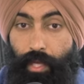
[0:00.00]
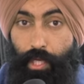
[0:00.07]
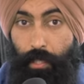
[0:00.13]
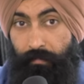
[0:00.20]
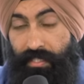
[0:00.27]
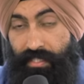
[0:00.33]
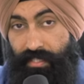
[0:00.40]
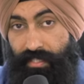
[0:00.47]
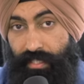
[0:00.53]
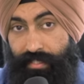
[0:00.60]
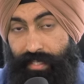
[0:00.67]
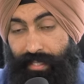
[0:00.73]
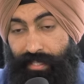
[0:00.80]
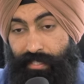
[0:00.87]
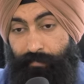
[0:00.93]
Your business can
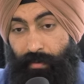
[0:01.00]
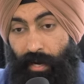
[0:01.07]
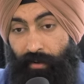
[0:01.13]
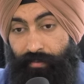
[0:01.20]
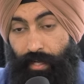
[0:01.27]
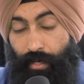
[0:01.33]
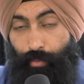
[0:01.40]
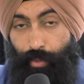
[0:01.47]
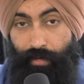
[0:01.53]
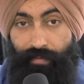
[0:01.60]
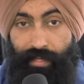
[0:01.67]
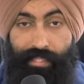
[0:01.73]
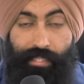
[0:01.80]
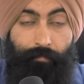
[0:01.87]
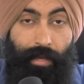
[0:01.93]
take this profit and
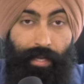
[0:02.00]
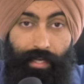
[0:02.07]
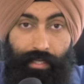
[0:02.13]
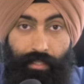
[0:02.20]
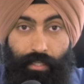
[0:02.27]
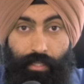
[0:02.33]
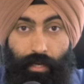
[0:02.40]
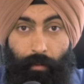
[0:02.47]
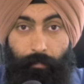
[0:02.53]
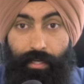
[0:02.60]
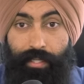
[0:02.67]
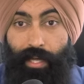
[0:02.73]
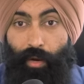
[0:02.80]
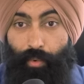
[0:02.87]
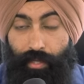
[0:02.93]
reinvest it back into the
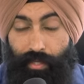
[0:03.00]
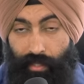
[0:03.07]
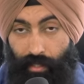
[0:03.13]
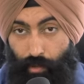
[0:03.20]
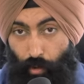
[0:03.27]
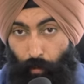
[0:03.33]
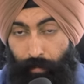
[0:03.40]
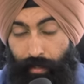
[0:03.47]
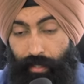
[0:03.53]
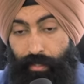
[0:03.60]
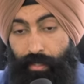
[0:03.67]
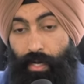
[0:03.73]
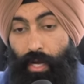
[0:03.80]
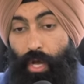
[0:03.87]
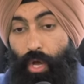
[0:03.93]
company. That way they can grow
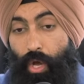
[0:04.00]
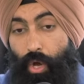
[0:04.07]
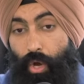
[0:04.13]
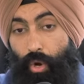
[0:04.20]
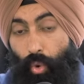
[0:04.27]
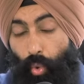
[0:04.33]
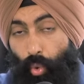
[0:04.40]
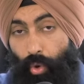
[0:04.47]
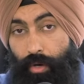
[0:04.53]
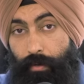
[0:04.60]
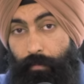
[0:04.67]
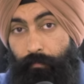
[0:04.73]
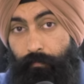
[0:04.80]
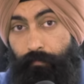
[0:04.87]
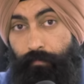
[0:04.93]
bigger.
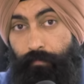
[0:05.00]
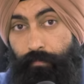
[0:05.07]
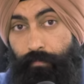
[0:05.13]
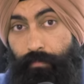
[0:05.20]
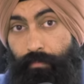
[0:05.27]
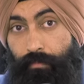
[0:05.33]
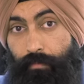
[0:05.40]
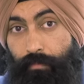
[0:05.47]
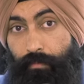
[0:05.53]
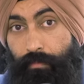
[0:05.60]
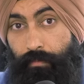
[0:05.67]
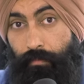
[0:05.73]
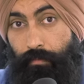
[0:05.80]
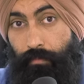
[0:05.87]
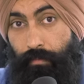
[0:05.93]
Or
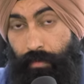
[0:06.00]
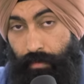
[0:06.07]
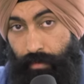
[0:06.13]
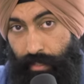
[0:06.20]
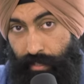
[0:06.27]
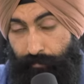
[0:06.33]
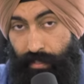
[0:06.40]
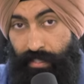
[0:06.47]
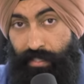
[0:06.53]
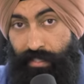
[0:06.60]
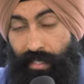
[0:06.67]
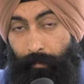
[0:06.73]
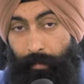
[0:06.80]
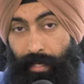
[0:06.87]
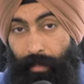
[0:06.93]
this
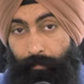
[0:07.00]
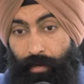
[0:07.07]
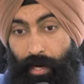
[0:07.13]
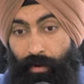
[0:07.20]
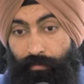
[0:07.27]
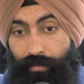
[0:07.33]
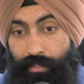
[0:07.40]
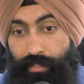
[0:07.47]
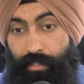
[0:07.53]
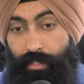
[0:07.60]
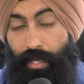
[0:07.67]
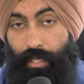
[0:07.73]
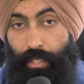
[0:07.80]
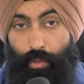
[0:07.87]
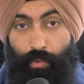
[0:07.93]
business can make a profit,
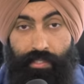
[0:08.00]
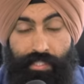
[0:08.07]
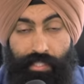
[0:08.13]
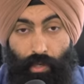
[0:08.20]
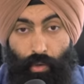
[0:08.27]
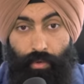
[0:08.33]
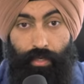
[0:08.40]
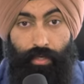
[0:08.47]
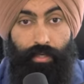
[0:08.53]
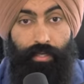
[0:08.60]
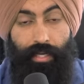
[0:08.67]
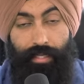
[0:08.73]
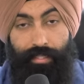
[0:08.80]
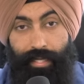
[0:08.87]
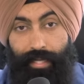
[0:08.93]
and you as the owner
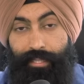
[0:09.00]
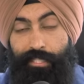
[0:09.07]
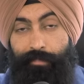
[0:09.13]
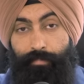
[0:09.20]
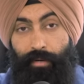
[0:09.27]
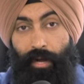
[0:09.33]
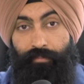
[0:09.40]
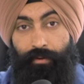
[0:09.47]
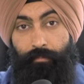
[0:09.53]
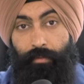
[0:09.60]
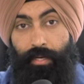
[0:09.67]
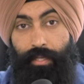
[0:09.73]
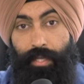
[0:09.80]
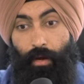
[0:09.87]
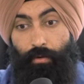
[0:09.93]
can take this profit
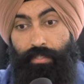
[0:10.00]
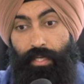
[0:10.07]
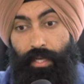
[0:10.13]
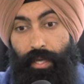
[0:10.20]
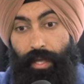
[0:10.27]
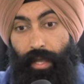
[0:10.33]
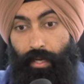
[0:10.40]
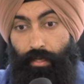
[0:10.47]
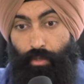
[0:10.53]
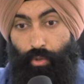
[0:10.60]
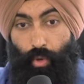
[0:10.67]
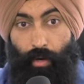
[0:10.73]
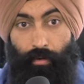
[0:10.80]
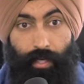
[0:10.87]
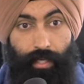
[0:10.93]
money out and
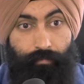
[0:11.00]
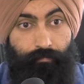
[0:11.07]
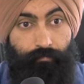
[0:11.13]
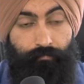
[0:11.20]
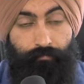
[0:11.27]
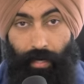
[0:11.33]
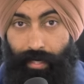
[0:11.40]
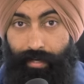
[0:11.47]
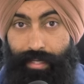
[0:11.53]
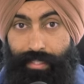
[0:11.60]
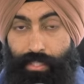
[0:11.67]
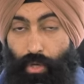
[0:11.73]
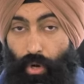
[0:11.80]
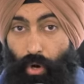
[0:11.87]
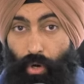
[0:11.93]
go out and buy a
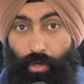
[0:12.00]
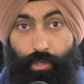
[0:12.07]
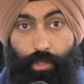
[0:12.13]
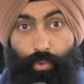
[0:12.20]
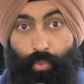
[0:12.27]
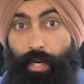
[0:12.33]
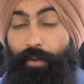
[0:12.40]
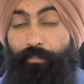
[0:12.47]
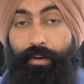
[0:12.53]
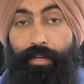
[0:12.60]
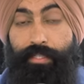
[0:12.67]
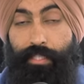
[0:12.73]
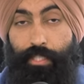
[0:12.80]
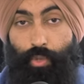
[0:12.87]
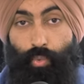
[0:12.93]
nice car or do whatever
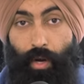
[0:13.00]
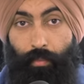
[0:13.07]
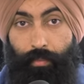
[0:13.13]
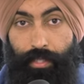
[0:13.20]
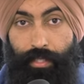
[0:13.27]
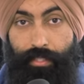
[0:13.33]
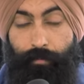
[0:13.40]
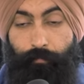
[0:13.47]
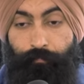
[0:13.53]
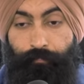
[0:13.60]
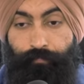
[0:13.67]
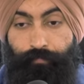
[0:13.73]
it is that you want with it.